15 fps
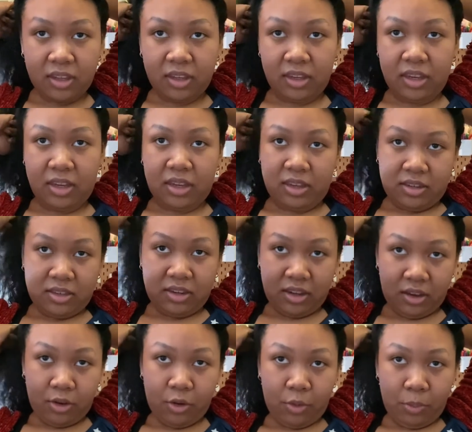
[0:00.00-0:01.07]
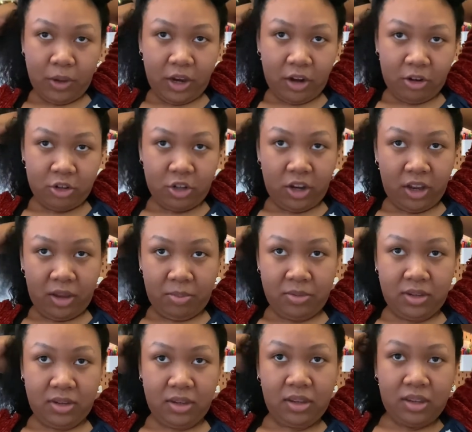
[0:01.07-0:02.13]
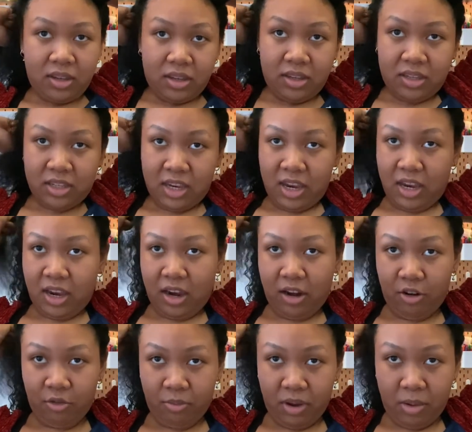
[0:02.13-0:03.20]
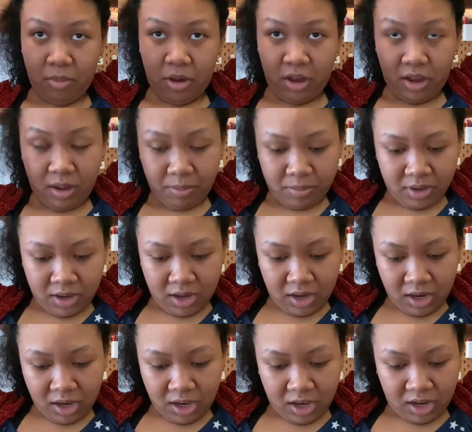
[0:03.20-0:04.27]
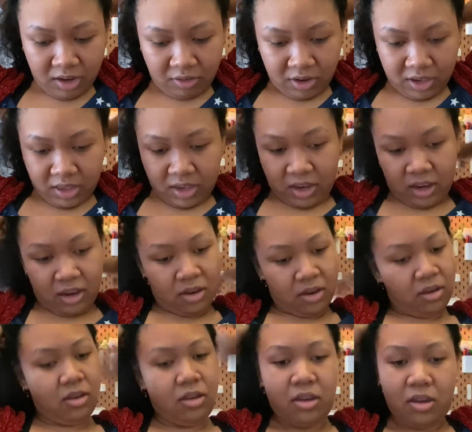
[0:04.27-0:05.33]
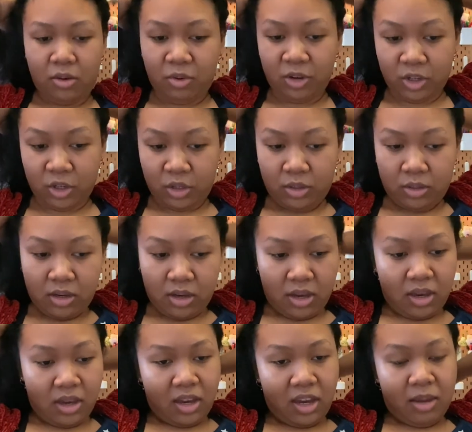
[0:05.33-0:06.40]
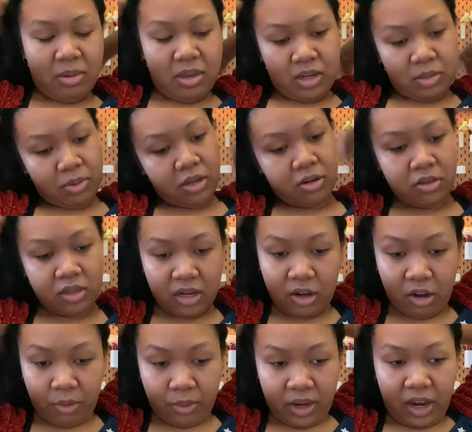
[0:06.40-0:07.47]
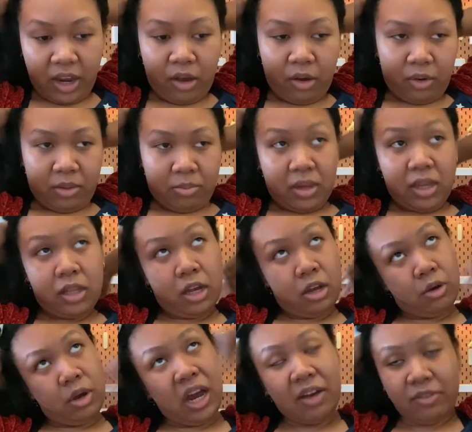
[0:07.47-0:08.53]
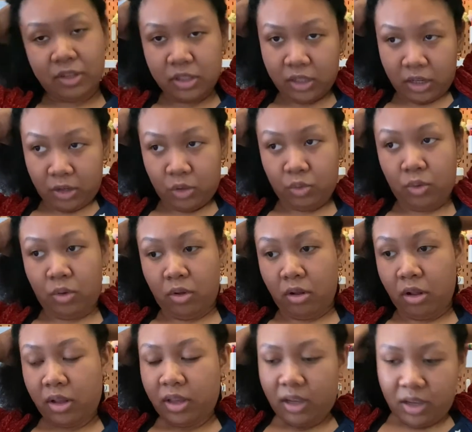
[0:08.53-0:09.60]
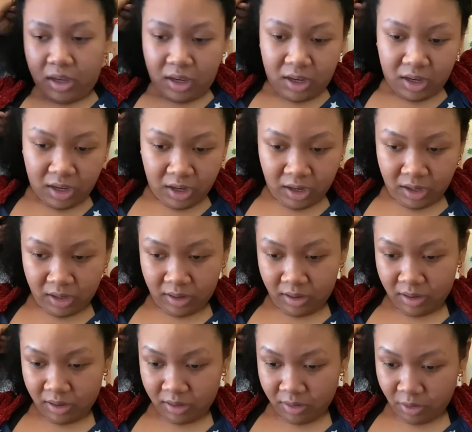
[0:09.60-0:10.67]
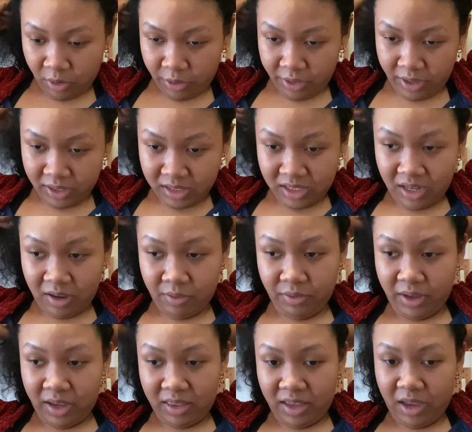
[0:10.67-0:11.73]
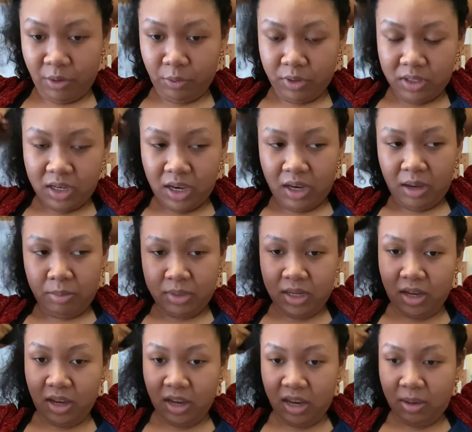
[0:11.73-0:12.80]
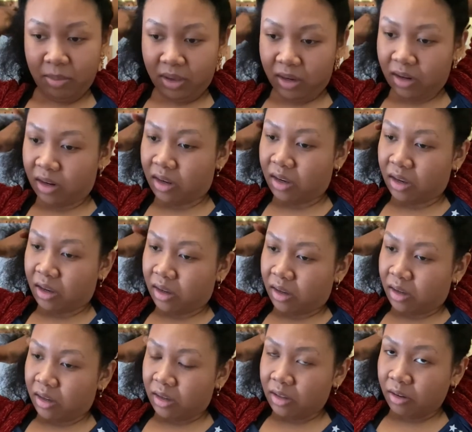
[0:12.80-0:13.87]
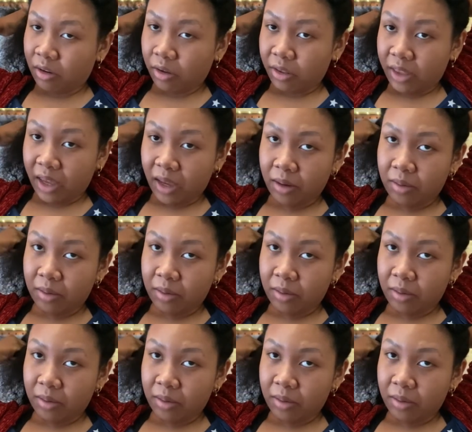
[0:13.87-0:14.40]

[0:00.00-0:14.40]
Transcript: get a home care job to take care of my mom and everything, which is, I mean, it's better than going out and being like, oh, I have a schedule and all that stuff. Like, that would take up time and all that.